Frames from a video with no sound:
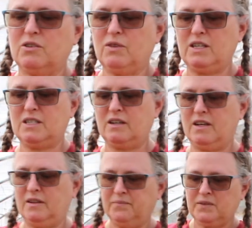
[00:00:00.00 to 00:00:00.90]
a great
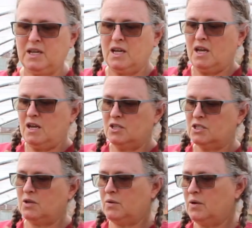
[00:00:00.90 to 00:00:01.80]
sign.
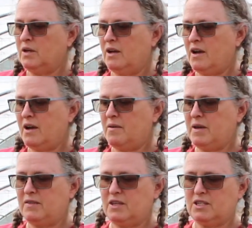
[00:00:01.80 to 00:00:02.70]
So,
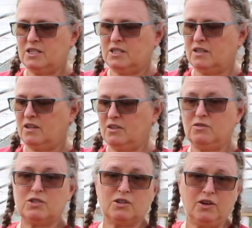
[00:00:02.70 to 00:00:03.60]
and this,
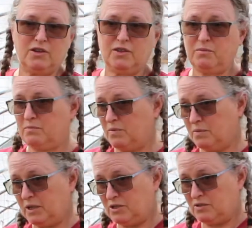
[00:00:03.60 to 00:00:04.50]
you saw the
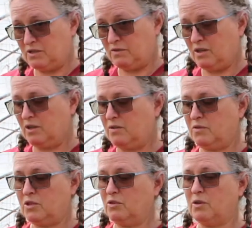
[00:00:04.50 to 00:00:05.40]
pictures of the
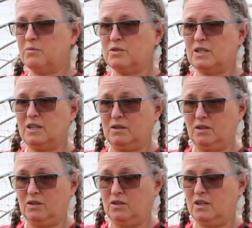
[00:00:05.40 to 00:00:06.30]
cucumbers
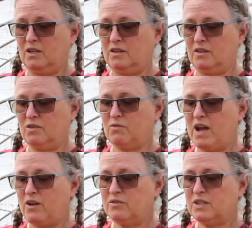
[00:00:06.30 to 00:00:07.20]
in the
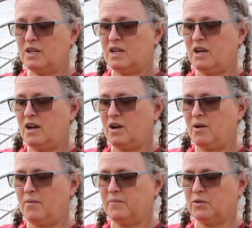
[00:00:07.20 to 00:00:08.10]
ground,
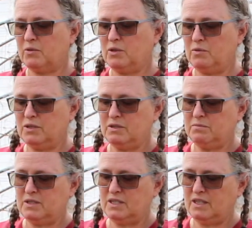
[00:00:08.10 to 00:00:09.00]
or you will
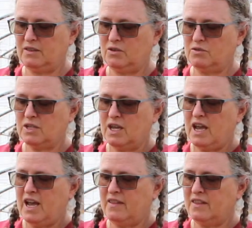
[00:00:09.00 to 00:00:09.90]
be seeing those.
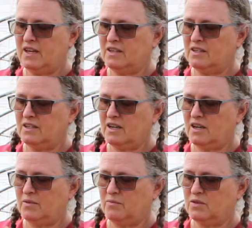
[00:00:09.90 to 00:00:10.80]
And then
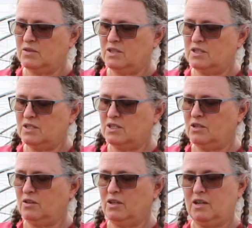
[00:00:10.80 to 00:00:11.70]
this is
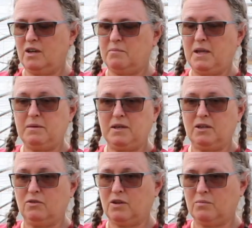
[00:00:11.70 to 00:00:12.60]
still a baby
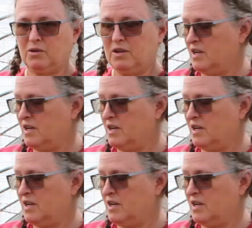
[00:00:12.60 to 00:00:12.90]
cucumber.